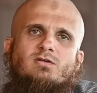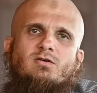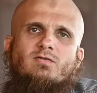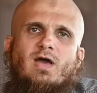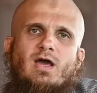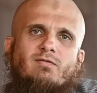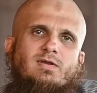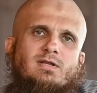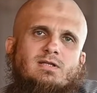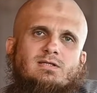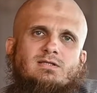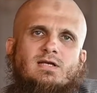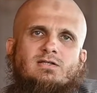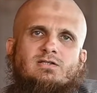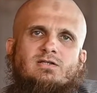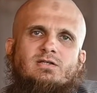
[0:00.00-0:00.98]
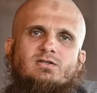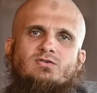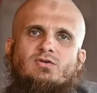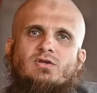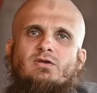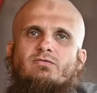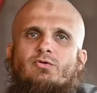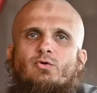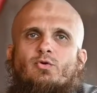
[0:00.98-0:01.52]
of having this session is to
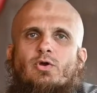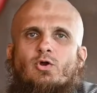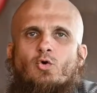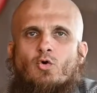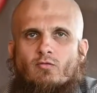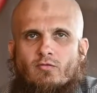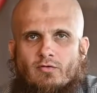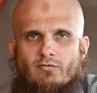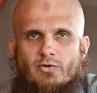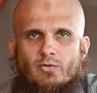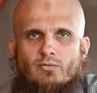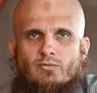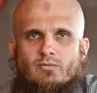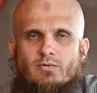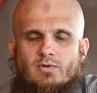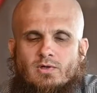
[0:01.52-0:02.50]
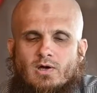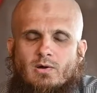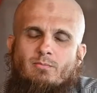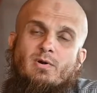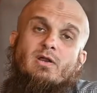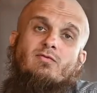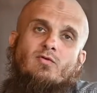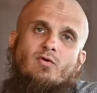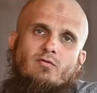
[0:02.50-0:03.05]
give you an overview, a
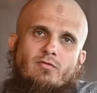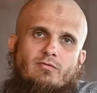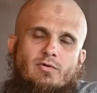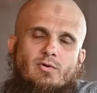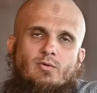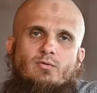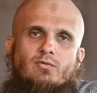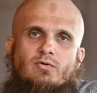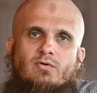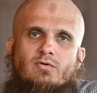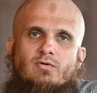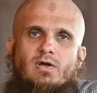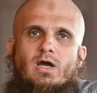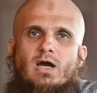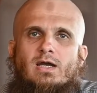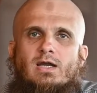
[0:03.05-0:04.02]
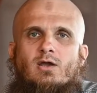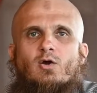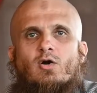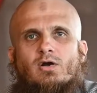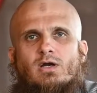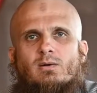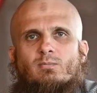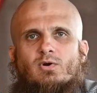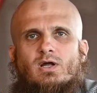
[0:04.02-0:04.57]
brief overview regarding
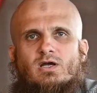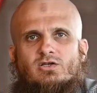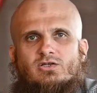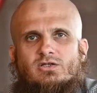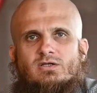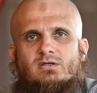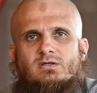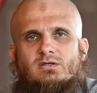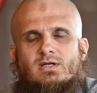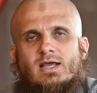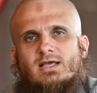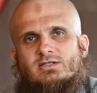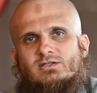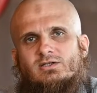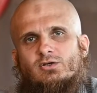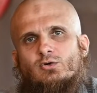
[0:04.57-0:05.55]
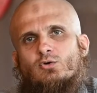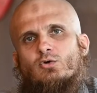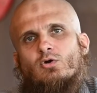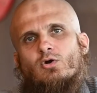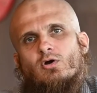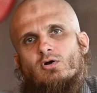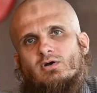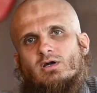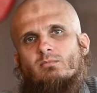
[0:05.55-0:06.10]
content production, SEO,
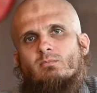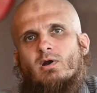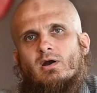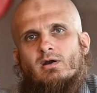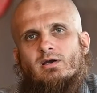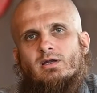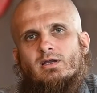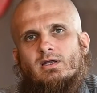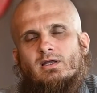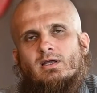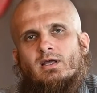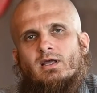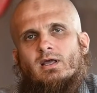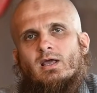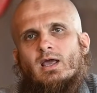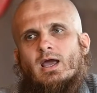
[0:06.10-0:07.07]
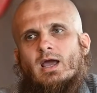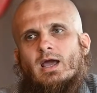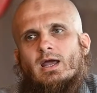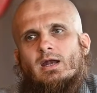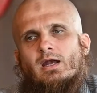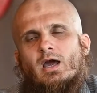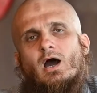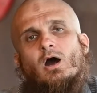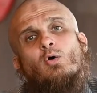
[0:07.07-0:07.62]
content marketing,
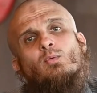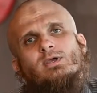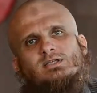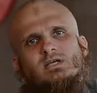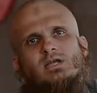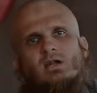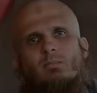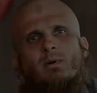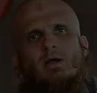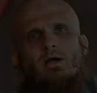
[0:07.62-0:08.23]
and how we set up our